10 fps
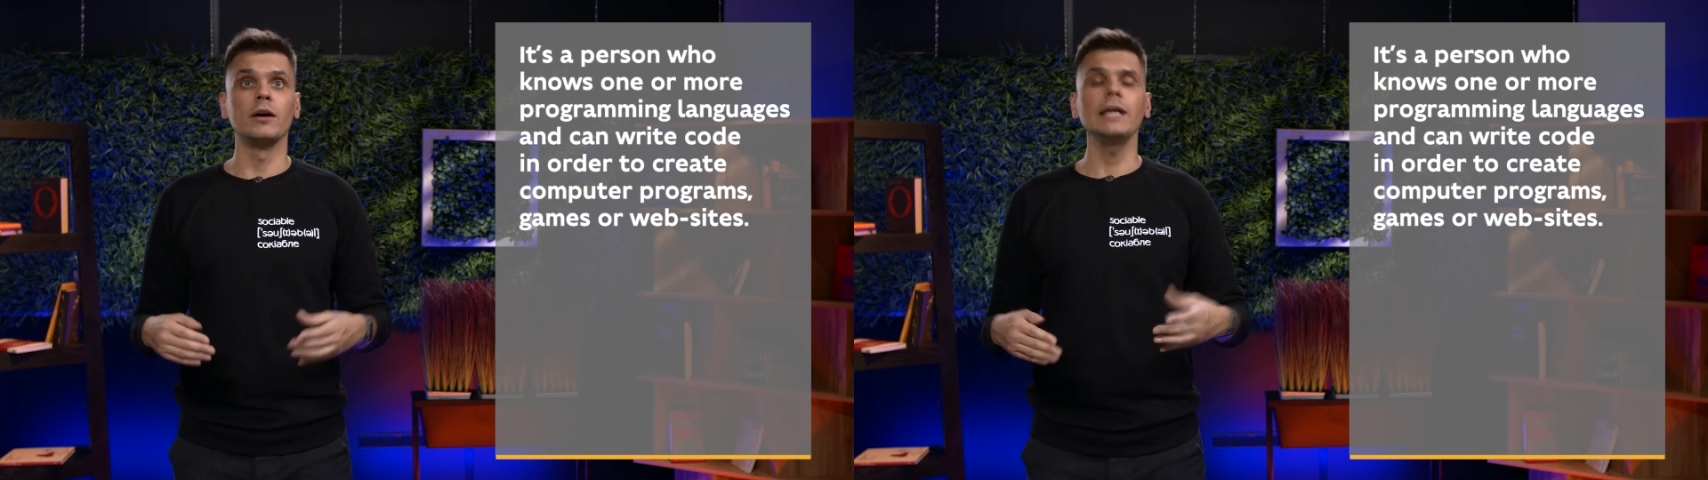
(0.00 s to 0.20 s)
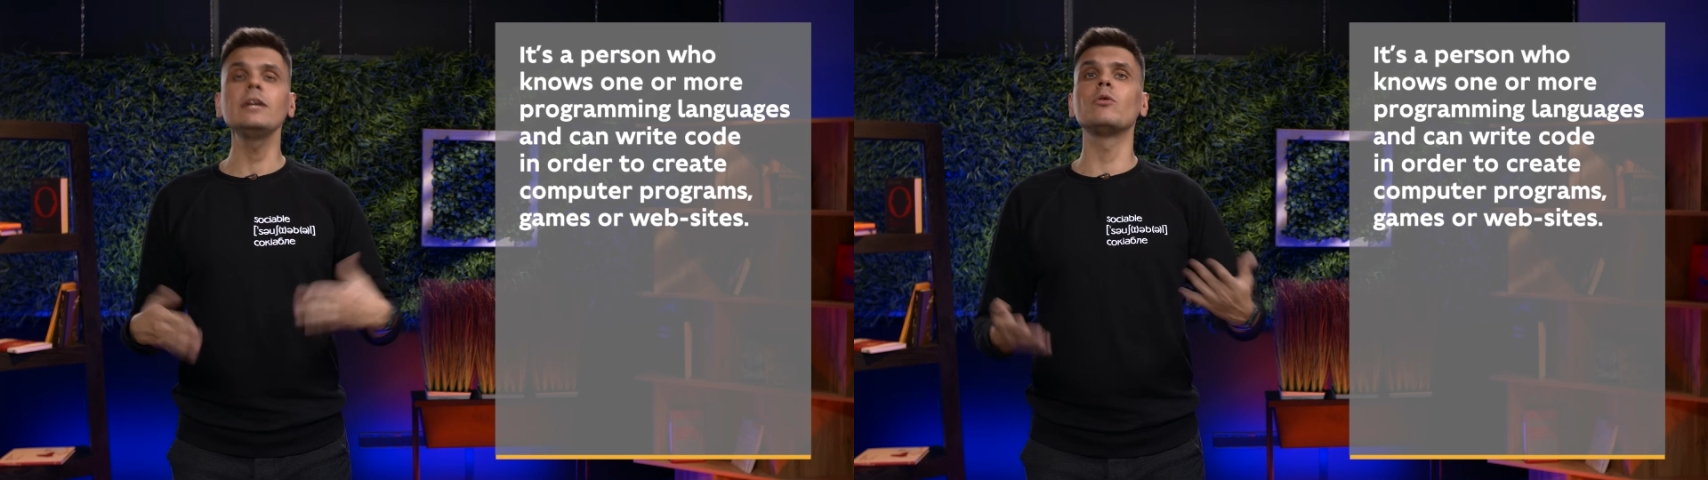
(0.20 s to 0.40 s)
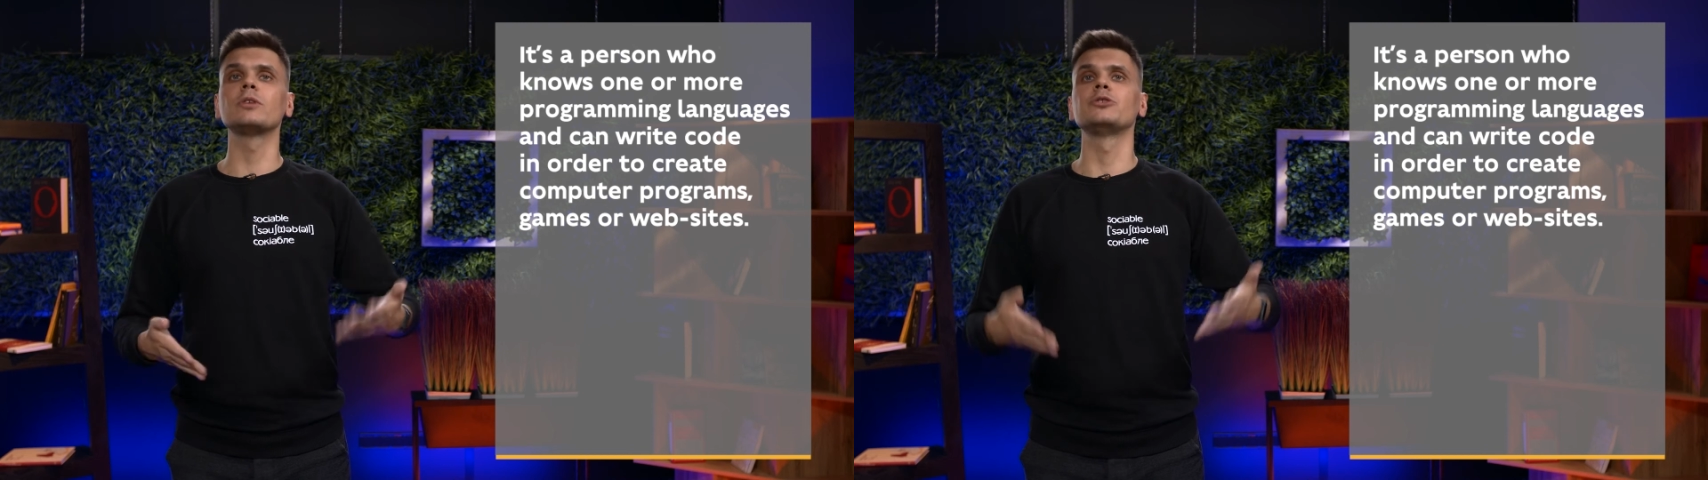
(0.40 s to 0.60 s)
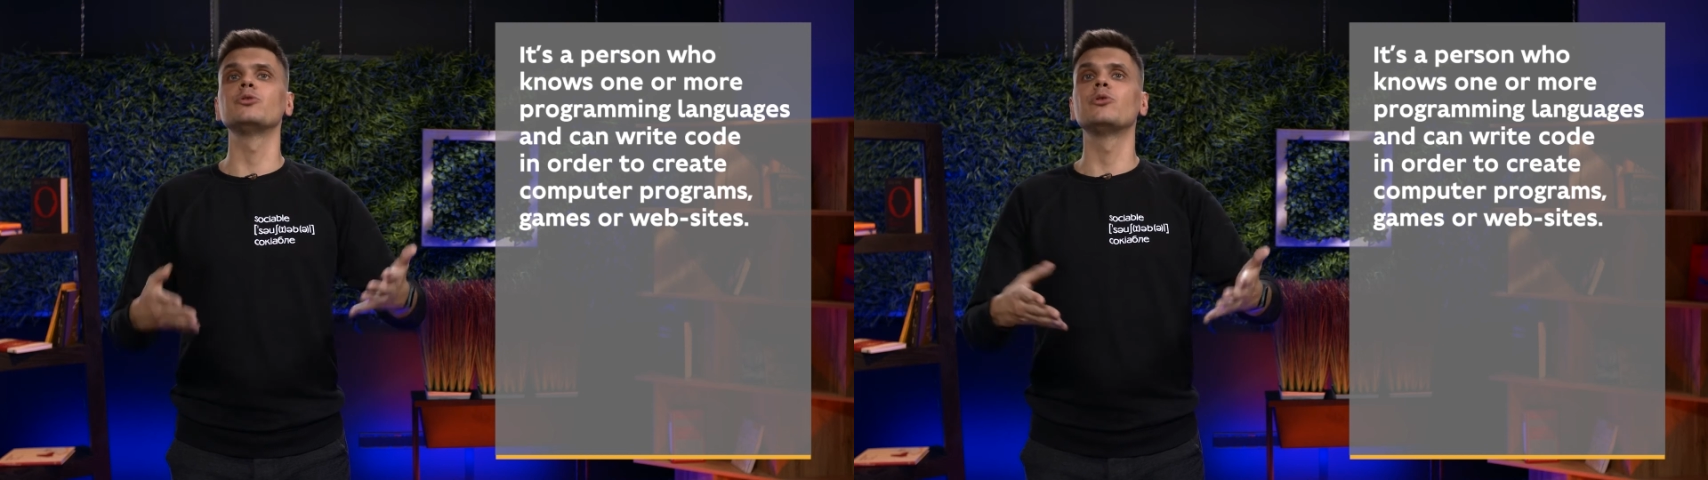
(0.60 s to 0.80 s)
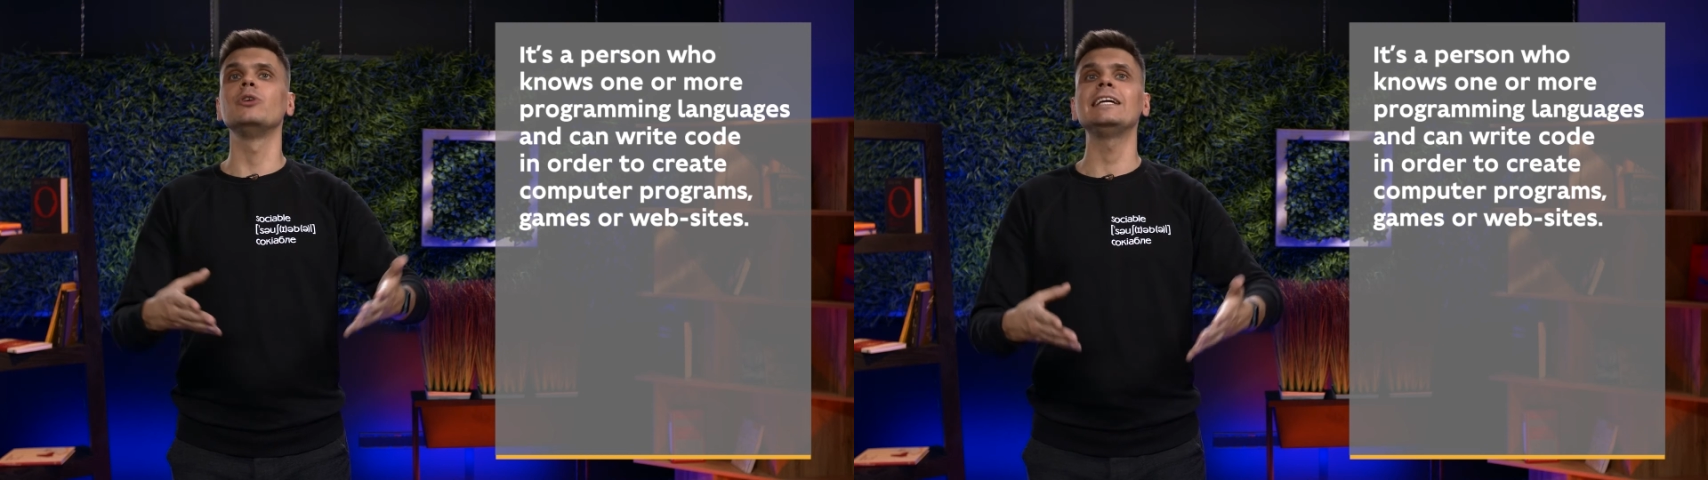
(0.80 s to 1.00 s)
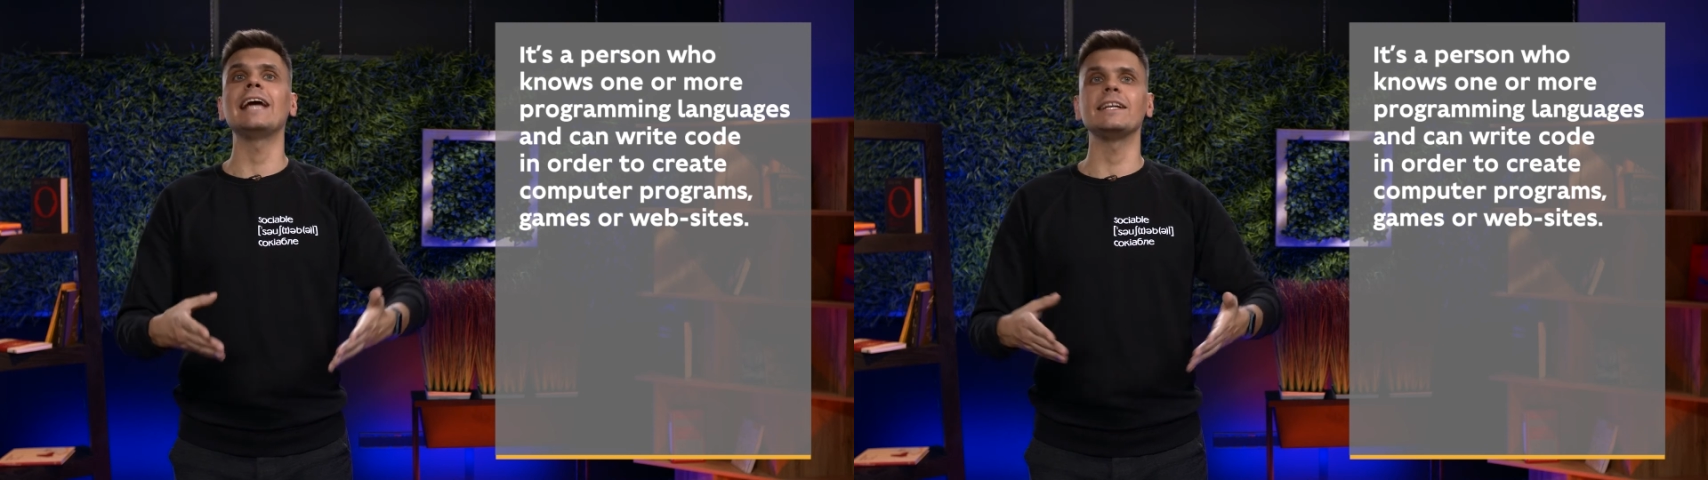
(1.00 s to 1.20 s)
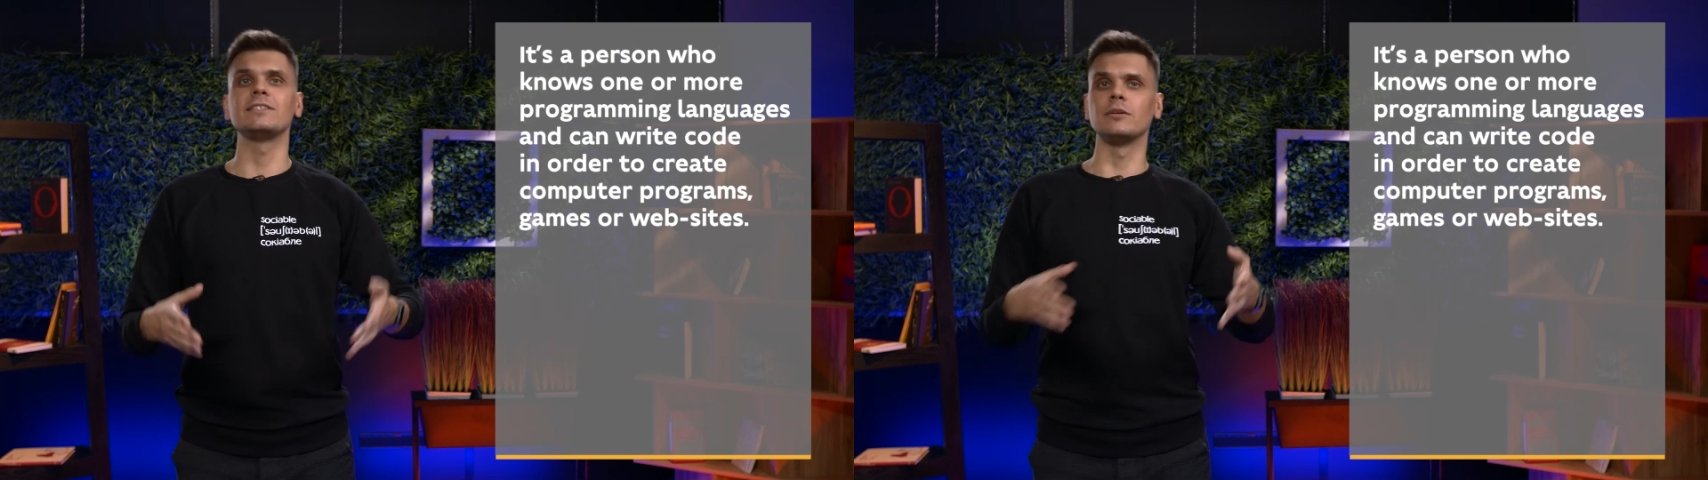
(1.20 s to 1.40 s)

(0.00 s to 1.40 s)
in order to create